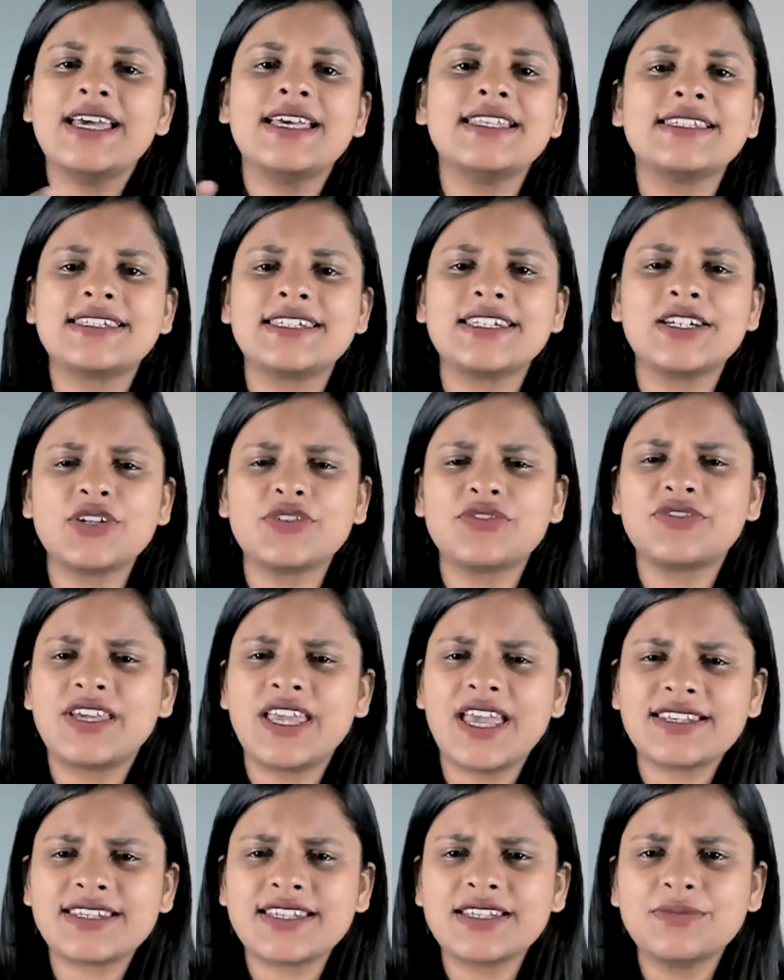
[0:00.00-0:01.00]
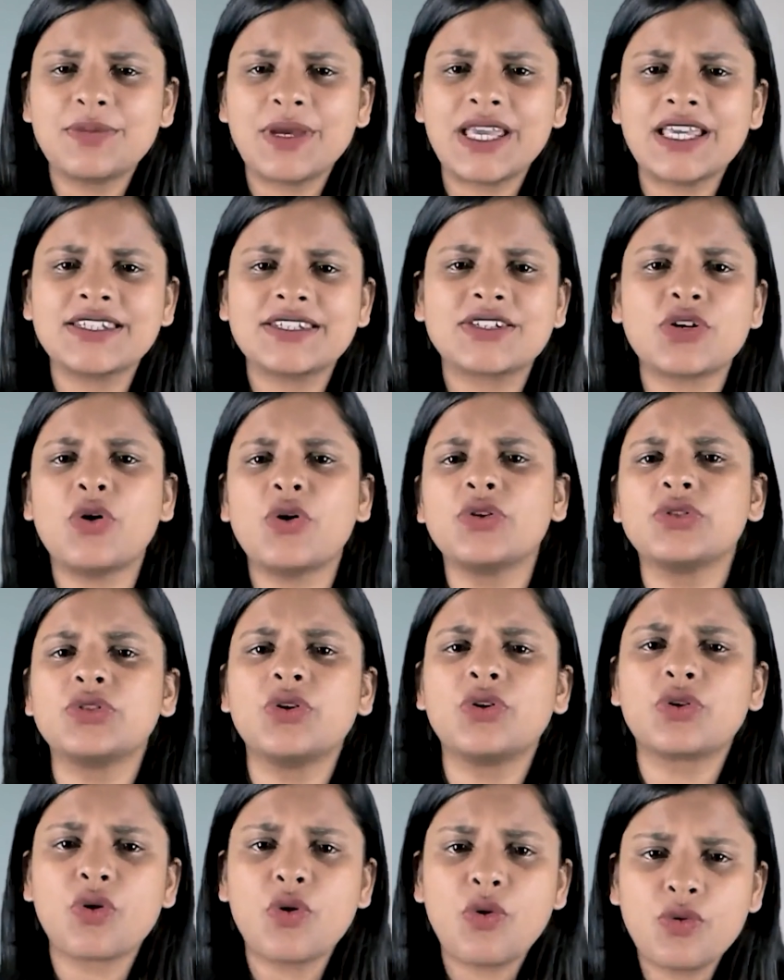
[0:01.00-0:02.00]
Instead of guessing based on
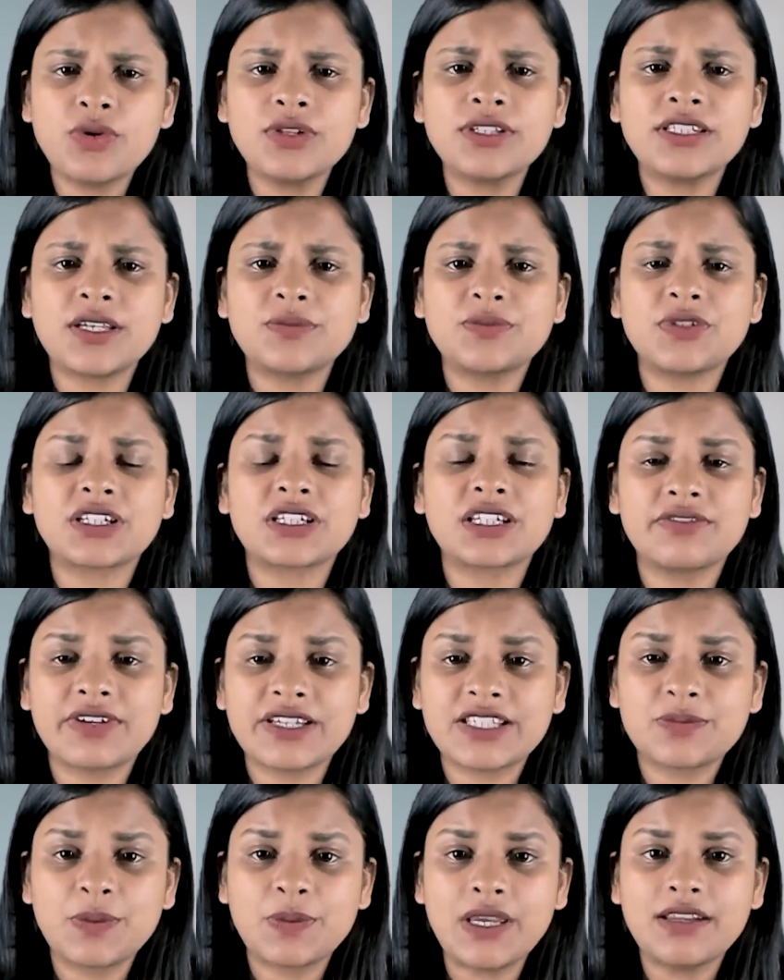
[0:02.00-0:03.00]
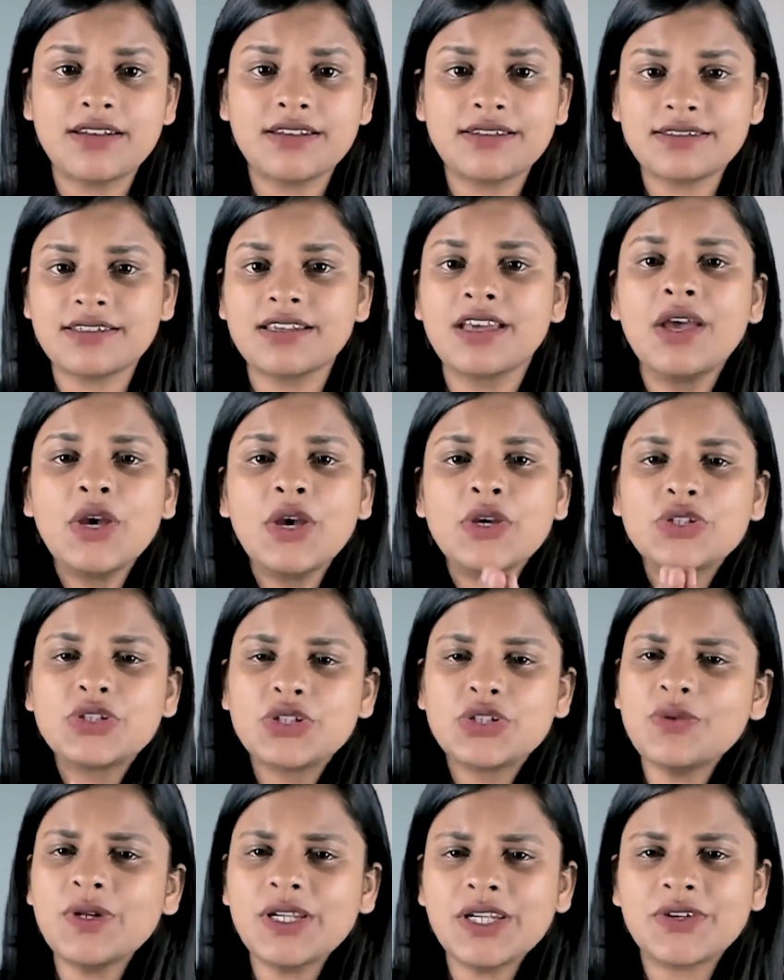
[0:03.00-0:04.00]
your own subjective experience,
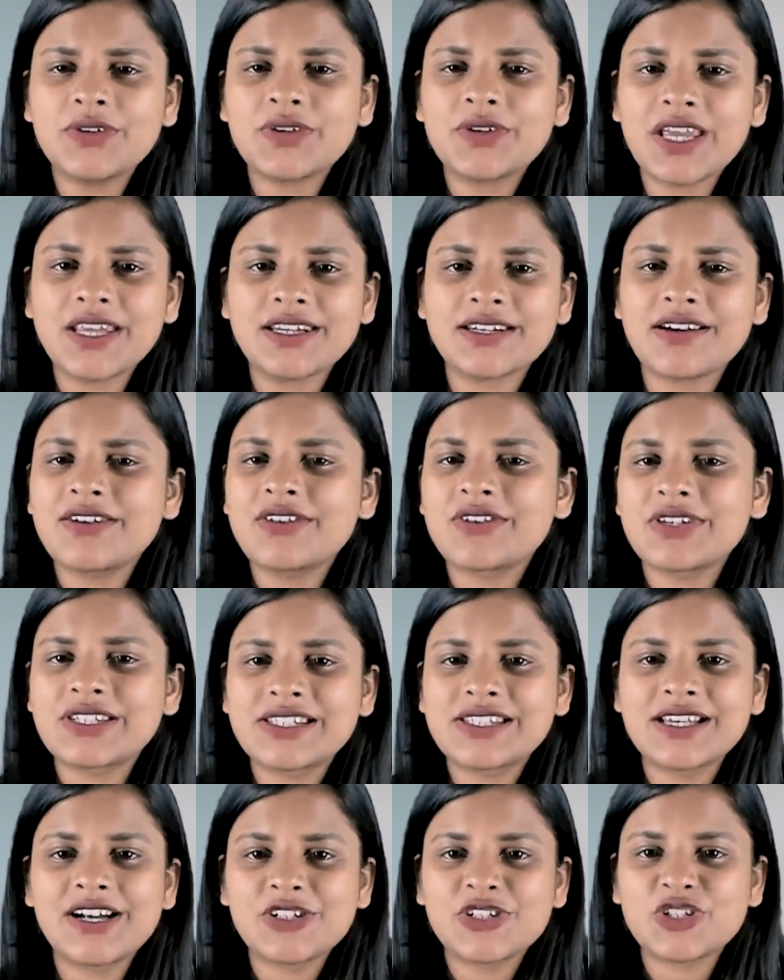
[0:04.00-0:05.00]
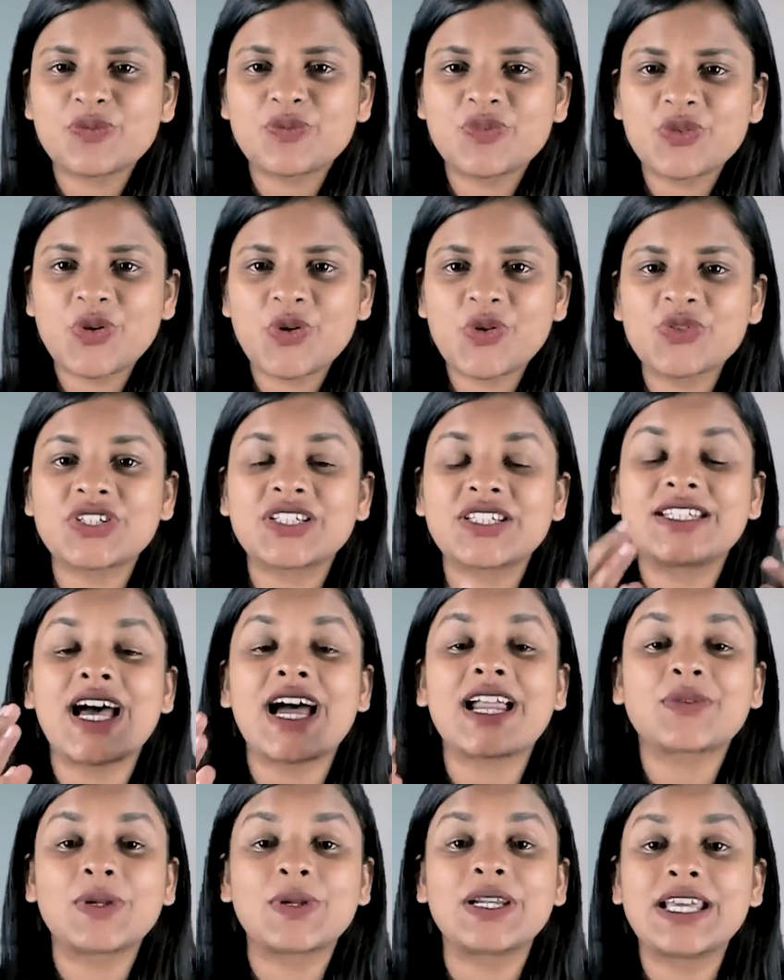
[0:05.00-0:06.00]
you will create a research approach
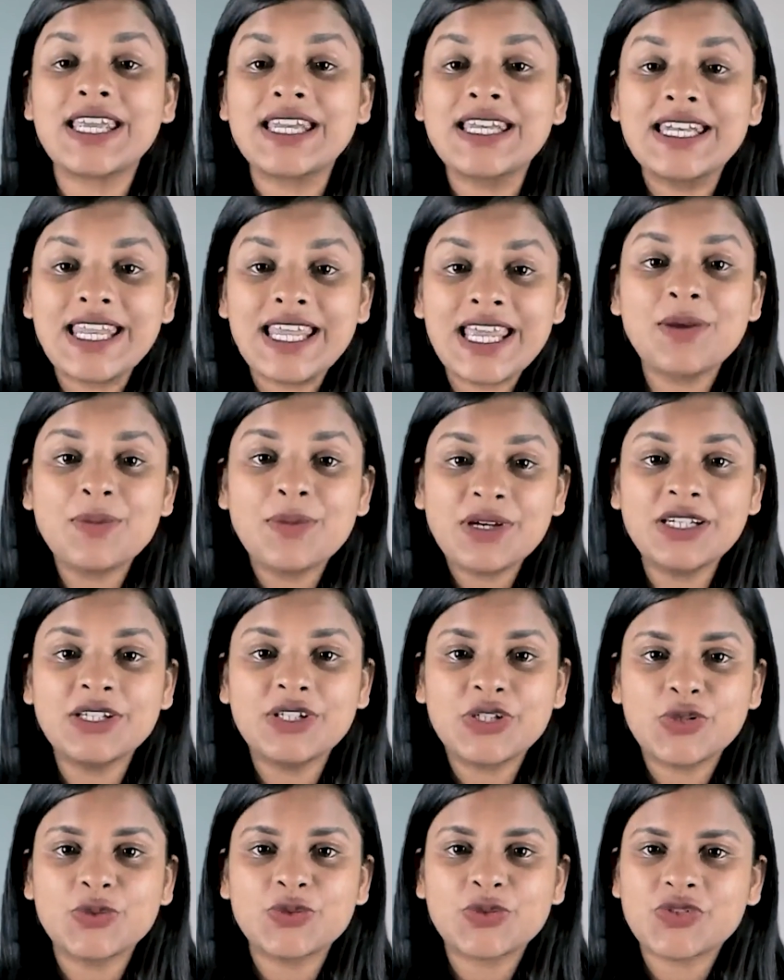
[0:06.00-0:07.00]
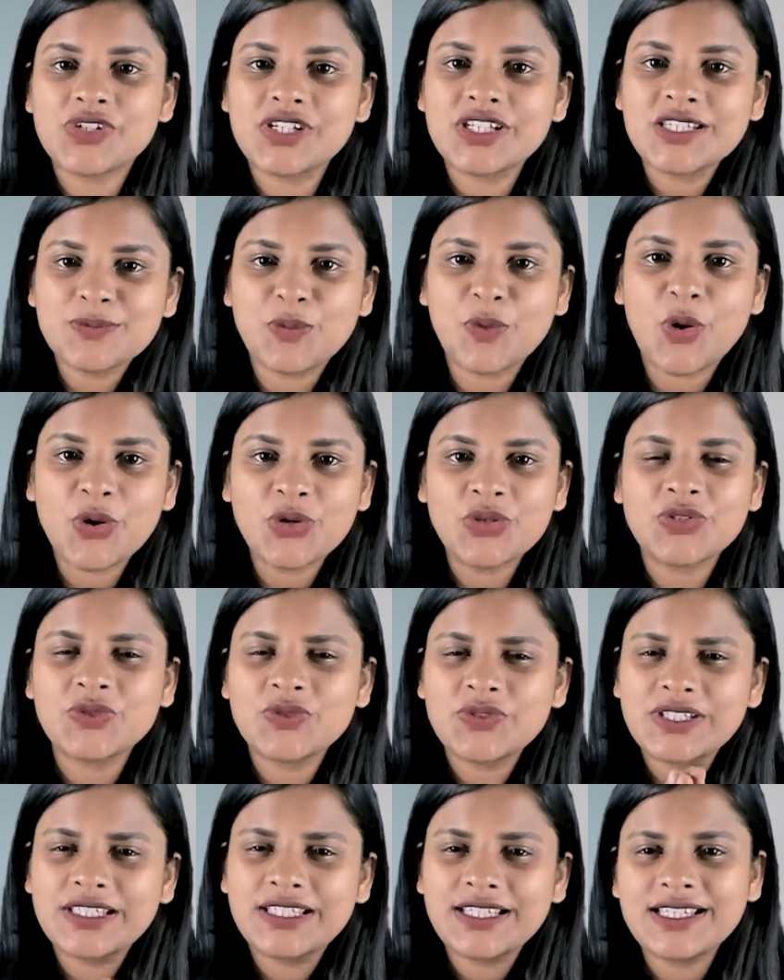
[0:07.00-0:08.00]
that will enable you to respond
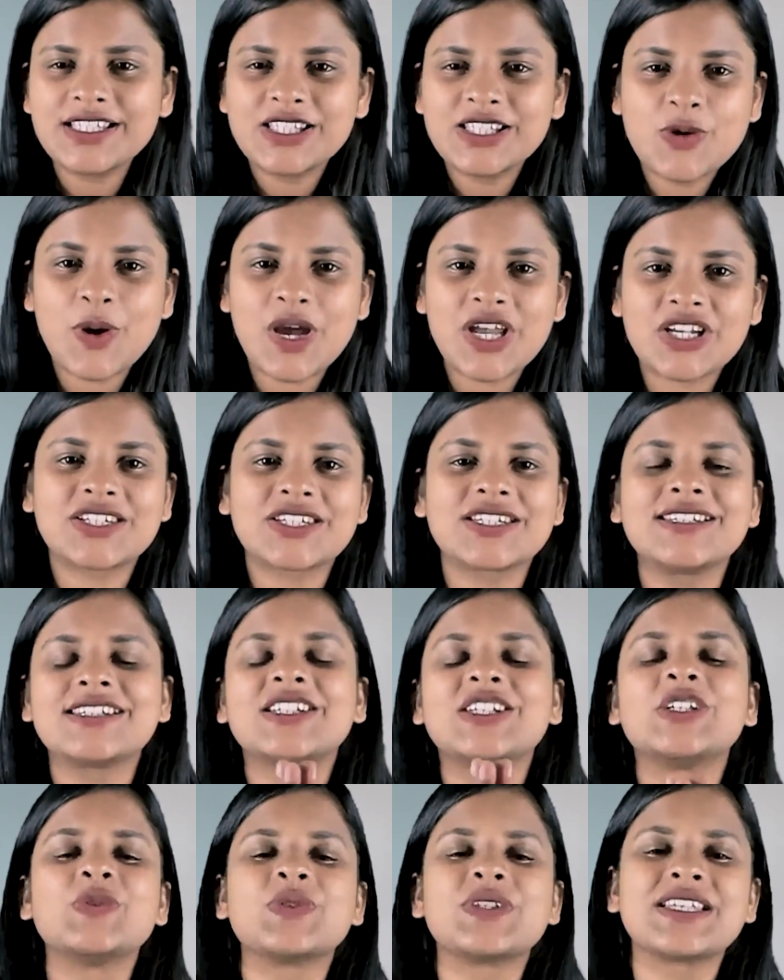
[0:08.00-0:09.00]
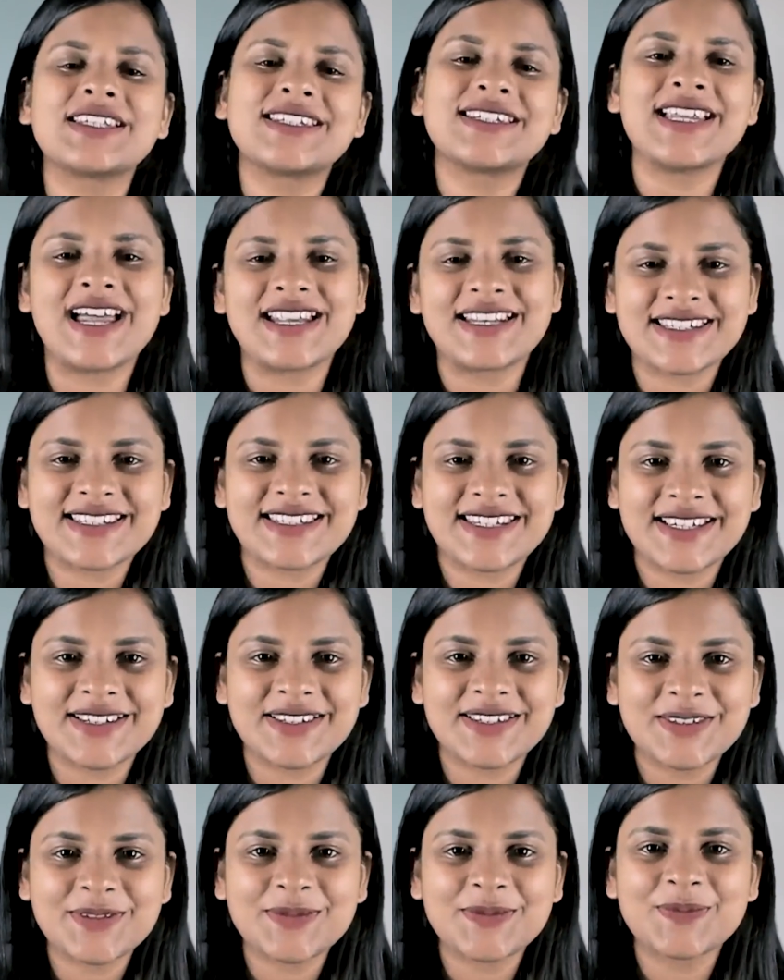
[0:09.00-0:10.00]
to these questions using statistics.